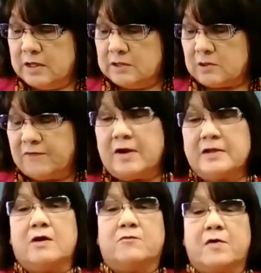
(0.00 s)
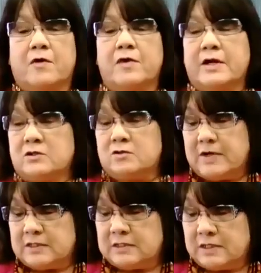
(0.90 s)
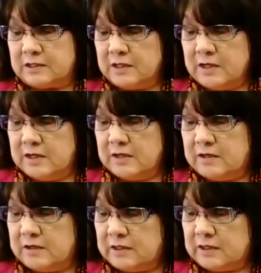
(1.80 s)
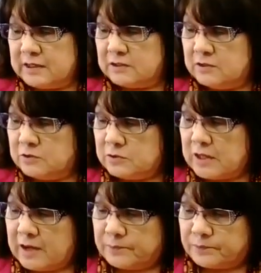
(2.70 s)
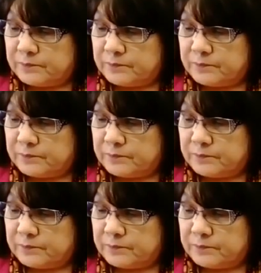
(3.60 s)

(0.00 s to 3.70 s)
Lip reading: So I find that very interesting. I like to do that.